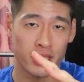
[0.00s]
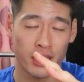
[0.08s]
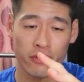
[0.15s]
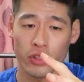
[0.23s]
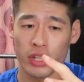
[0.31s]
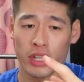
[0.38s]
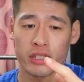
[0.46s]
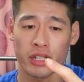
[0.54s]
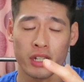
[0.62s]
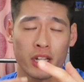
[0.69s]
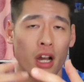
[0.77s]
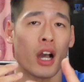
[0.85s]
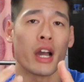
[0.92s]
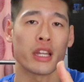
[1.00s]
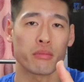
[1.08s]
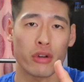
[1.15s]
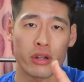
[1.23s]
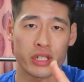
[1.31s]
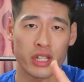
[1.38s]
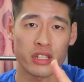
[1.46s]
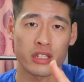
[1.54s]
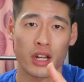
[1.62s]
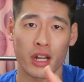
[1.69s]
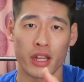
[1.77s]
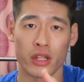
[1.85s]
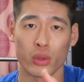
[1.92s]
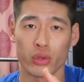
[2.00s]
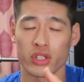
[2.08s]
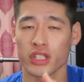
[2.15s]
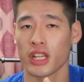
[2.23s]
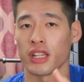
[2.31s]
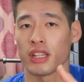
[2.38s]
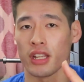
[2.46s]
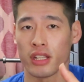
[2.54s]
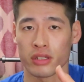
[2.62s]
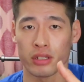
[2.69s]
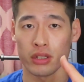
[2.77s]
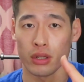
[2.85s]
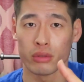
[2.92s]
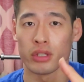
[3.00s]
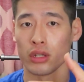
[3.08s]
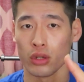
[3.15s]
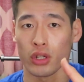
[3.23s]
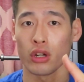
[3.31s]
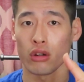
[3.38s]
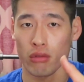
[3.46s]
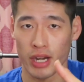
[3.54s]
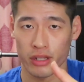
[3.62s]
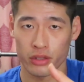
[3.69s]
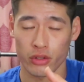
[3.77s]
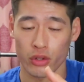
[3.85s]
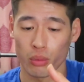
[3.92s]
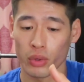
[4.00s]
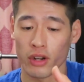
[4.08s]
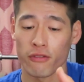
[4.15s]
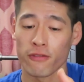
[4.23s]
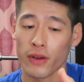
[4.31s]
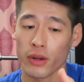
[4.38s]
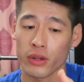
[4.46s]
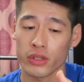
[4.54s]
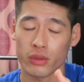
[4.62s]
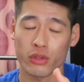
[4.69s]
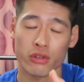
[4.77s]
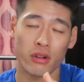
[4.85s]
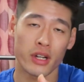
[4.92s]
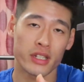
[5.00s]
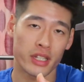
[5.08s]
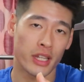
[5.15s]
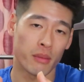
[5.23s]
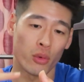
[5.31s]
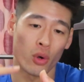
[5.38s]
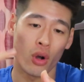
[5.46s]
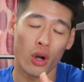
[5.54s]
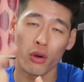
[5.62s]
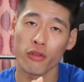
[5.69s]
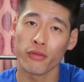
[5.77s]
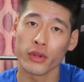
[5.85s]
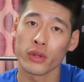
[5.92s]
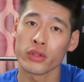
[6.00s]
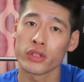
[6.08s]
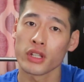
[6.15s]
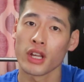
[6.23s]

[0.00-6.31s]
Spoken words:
If you're eating like a highly processed diet, your skin isn't going to look great. So you want to focus on trying to eat more whole foods.